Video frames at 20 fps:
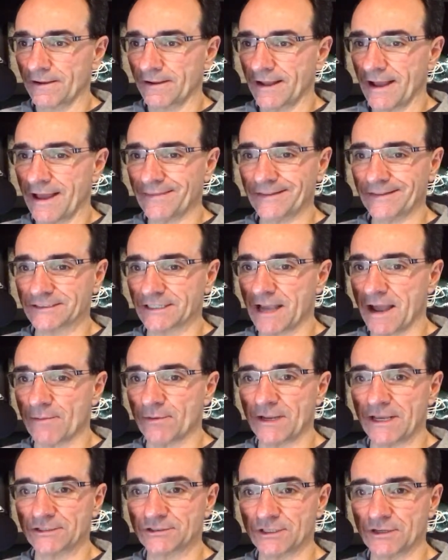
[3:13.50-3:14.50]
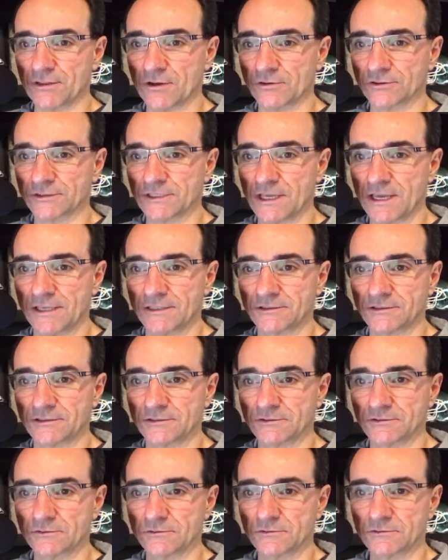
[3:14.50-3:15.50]
I think it's a combination of those
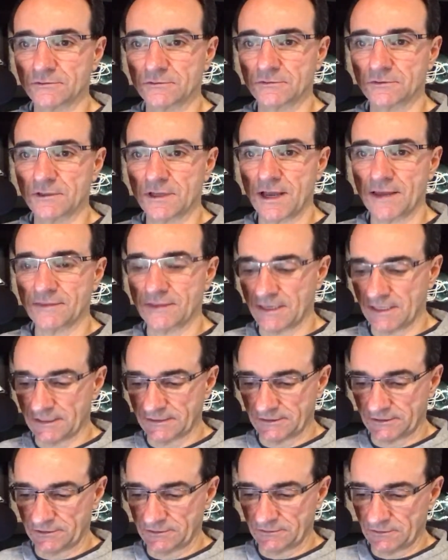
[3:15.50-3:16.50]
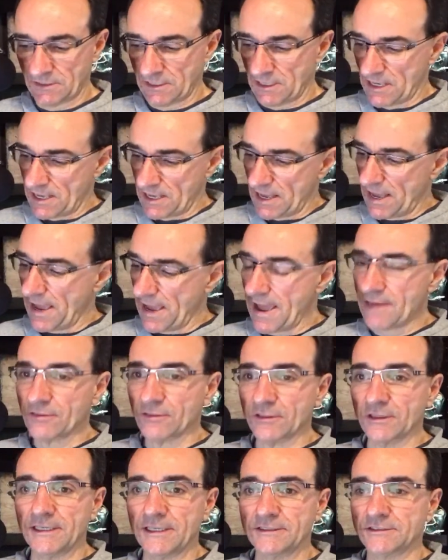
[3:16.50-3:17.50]
things. I think it's
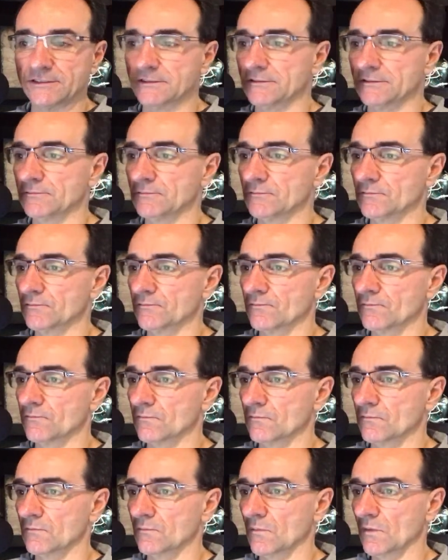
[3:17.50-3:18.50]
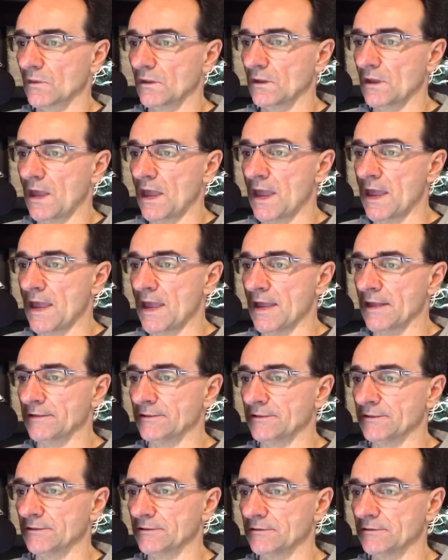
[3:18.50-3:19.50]
athletes and